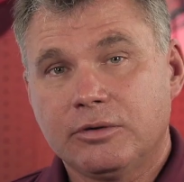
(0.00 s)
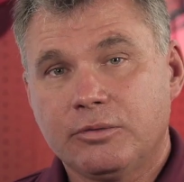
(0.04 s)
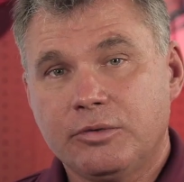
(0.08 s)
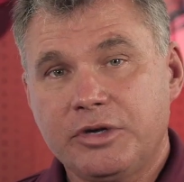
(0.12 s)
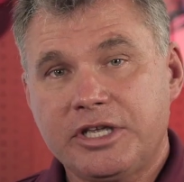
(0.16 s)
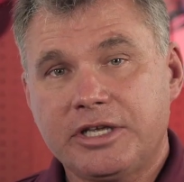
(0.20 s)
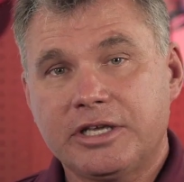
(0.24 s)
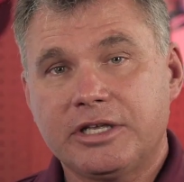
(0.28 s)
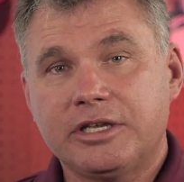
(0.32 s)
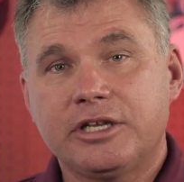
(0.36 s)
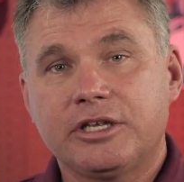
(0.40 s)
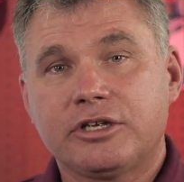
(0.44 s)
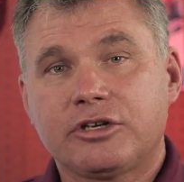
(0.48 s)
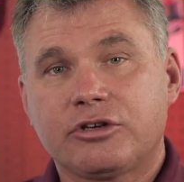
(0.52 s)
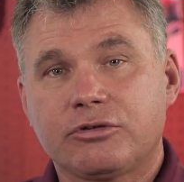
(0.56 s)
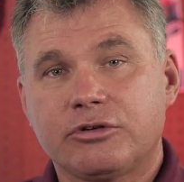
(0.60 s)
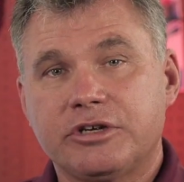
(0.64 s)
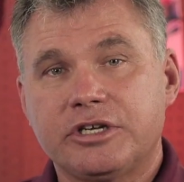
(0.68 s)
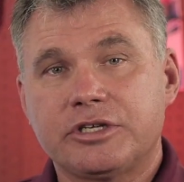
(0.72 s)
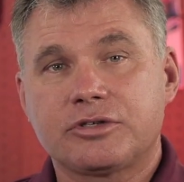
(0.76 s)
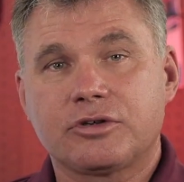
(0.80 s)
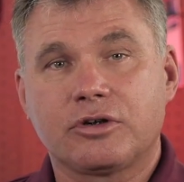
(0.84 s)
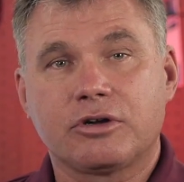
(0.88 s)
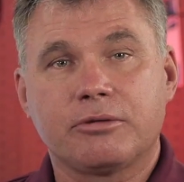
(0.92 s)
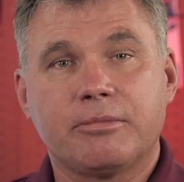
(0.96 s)
We can
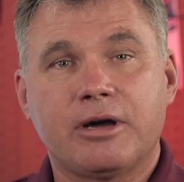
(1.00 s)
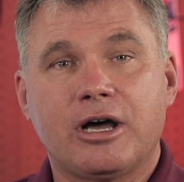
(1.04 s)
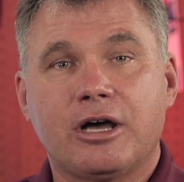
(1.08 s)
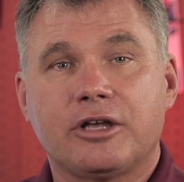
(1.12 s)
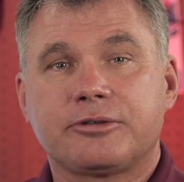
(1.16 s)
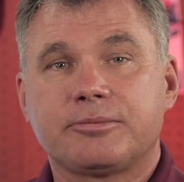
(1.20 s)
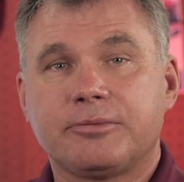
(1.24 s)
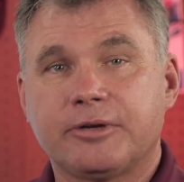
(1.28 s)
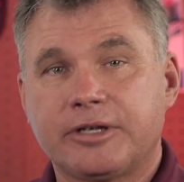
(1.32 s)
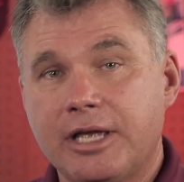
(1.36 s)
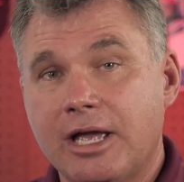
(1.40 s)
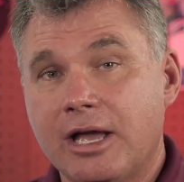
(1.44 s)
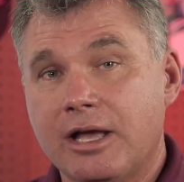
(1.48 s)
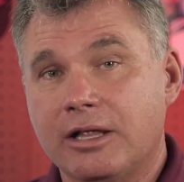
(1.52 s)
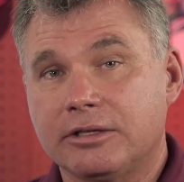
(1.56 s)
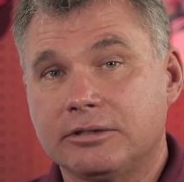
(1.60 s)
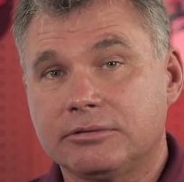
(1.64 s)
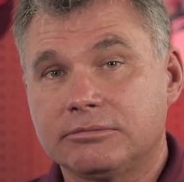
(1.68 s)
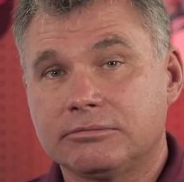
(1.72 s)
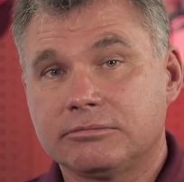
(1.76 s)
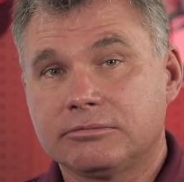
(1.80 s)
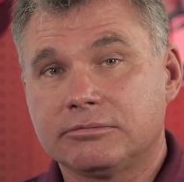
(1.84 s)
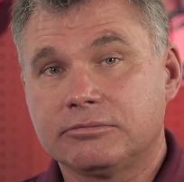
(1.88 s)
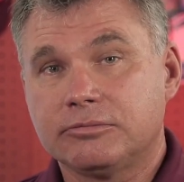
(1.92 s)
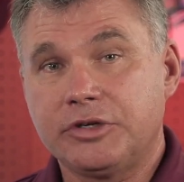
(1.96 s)
increase our miles per
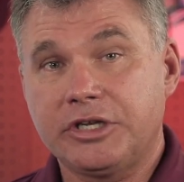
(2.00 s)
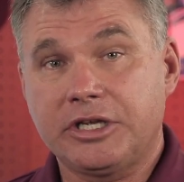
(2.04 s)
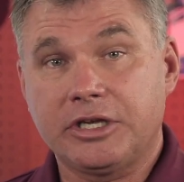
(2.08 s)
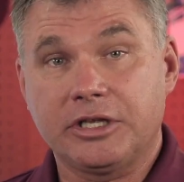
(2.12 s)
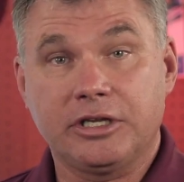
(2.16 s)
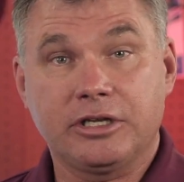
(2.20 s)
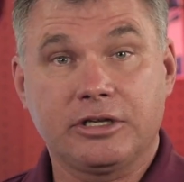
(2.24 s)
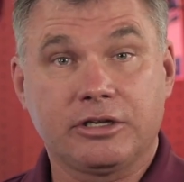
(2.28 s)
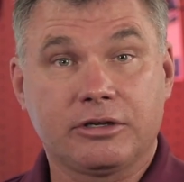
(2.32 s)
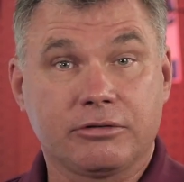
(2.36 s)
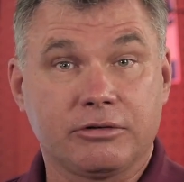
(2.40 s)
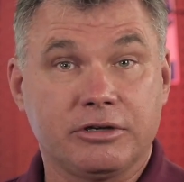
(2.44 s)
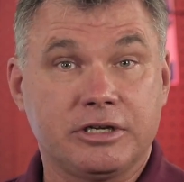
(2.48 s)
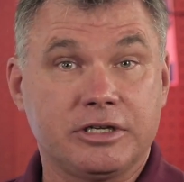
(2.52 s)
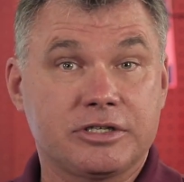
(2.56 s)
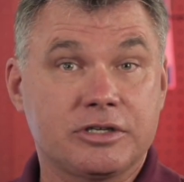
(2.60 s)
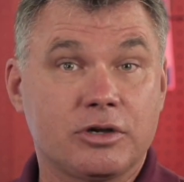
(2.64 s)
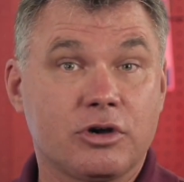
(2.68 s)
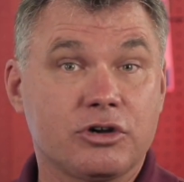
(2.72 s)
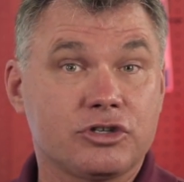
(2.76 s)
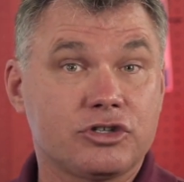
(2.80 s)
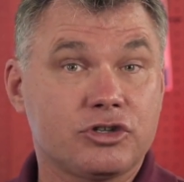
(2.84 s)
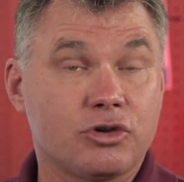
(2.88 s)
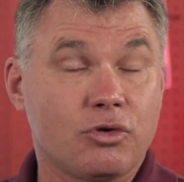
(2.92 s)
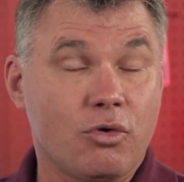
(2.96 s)
gallon. We can increase
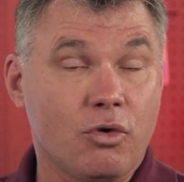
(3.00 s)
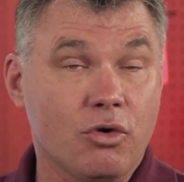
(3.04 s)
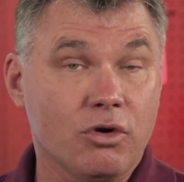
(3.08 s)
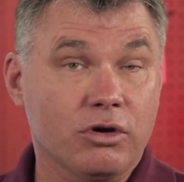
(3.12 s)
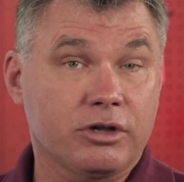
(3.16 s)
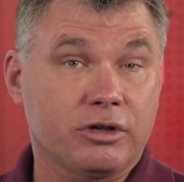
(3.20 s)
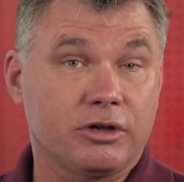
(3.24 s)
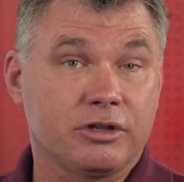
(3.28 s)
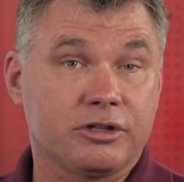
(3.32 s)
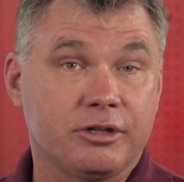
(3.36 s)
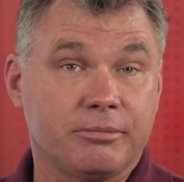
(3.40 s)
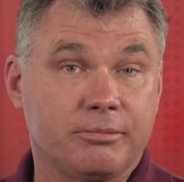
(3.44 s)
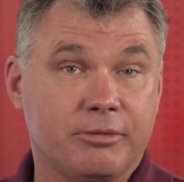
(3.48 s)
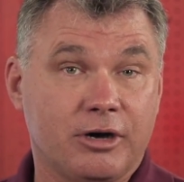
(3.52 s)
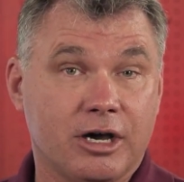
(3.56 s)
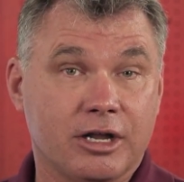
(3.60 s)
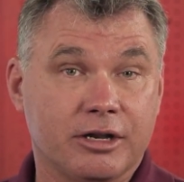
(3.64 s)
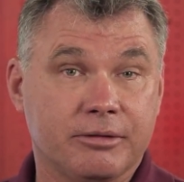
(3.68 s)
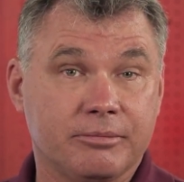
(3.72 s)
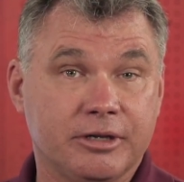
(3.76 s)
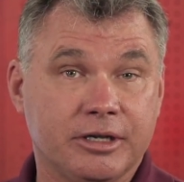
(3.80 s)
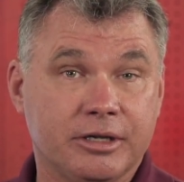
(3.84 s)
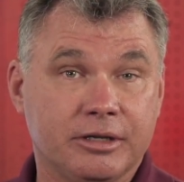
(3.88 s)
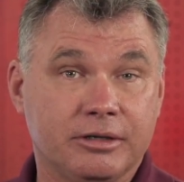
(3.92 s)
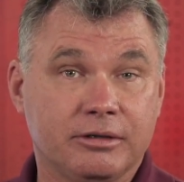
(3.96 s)
our torque on the
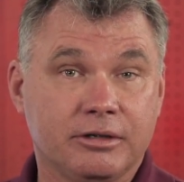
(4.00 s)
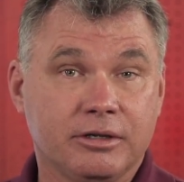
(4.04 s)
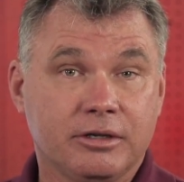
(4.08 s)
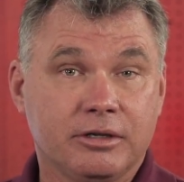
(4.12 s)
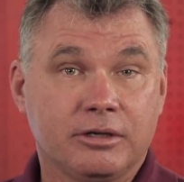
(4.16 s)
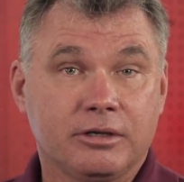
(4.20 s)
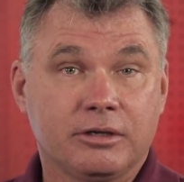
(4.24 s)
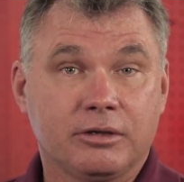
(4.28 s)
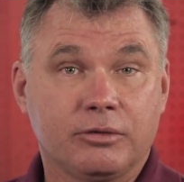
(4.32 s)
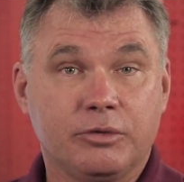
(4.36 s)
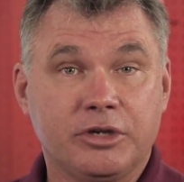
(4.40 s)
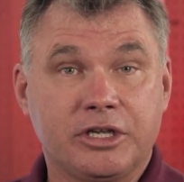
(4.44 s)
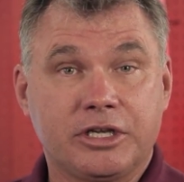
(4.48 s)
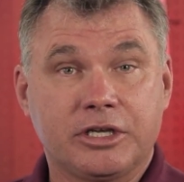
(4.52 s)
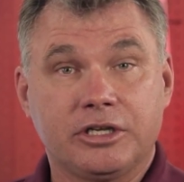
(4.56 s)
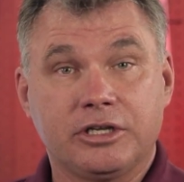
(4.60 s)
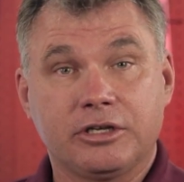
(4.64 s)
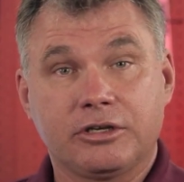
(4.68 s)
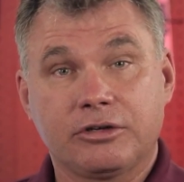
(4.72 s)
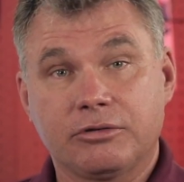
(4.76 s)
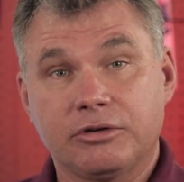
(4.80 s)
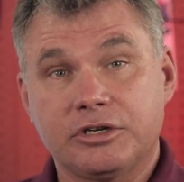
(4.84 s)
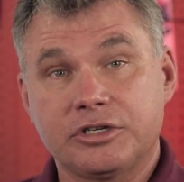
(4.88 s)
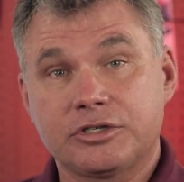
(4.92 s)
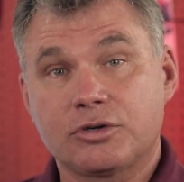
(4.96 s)
bottom end. We can
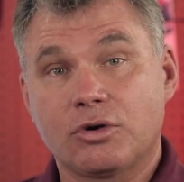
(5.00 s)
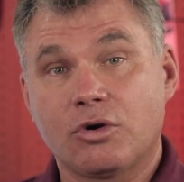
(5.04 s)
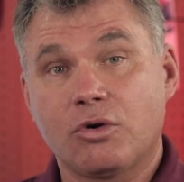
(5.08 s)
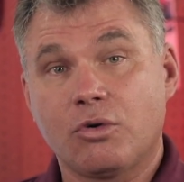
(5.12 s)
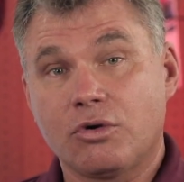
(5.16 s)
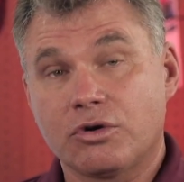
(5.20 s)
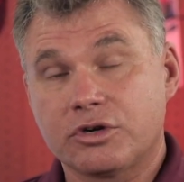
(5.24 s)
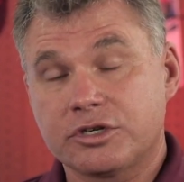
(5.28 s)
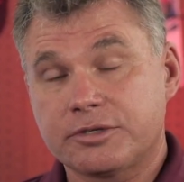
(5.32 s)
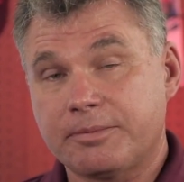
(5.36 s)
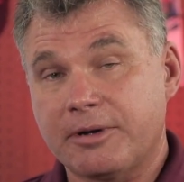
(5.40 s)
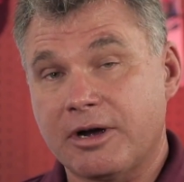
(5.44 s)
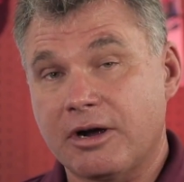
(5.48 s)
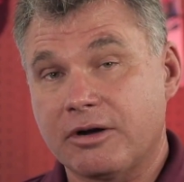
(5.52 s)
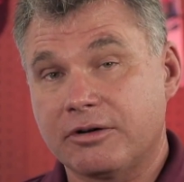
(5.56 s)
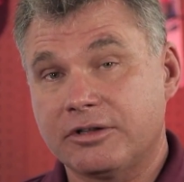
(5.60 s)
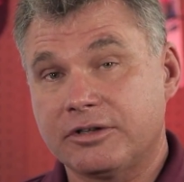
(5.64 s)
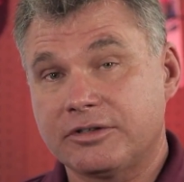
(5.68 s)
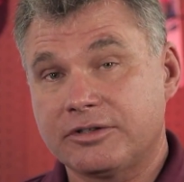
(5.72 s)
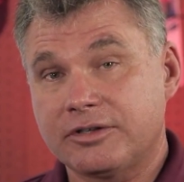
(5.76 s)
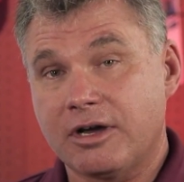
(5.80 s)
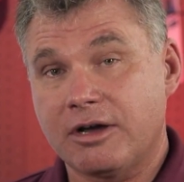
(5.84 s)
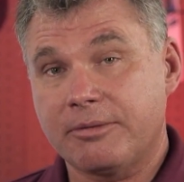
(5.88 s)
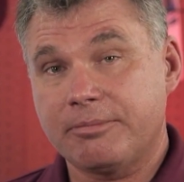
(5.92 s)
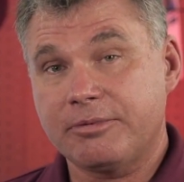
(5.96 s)
increase our horsepower on
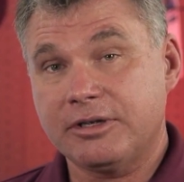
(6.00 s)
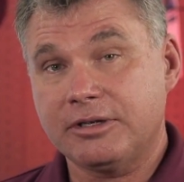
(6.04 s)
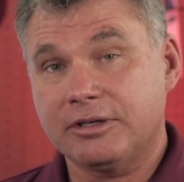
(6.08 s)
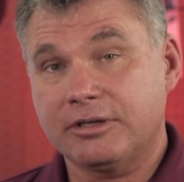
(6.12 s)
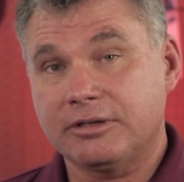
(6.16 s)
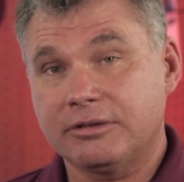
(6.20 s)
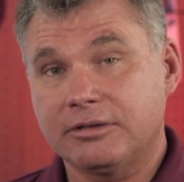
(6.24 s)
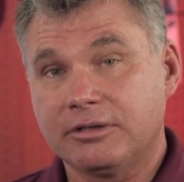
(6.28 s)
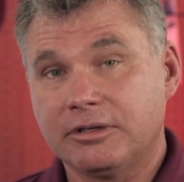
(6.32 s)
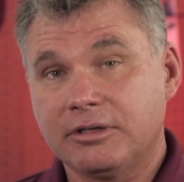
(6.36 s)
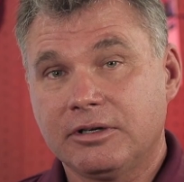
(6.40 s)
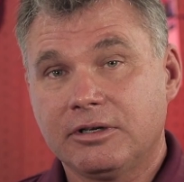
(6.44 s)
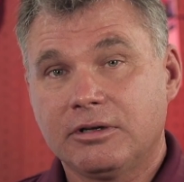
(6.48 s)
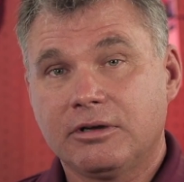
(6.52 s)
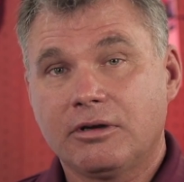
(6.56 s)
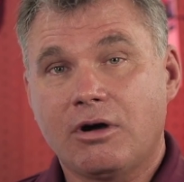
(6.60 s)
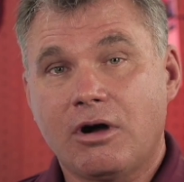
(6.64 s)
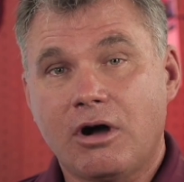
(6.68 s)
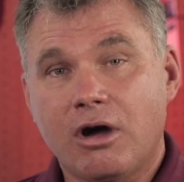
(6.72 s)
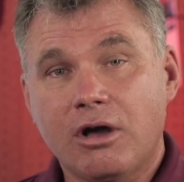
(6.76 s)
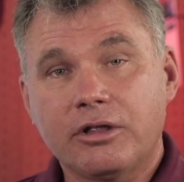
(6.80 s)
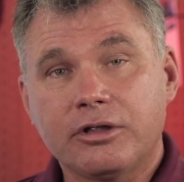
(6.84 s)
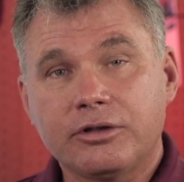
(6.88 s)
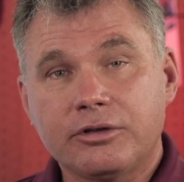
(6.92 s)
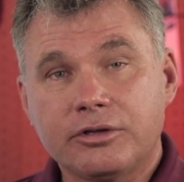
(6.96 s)
the top end.
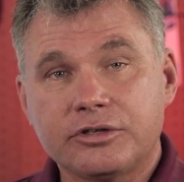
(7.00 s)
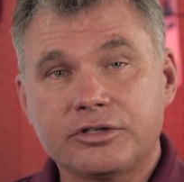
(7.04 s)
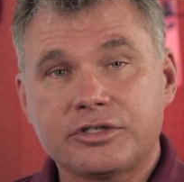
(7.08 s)
All of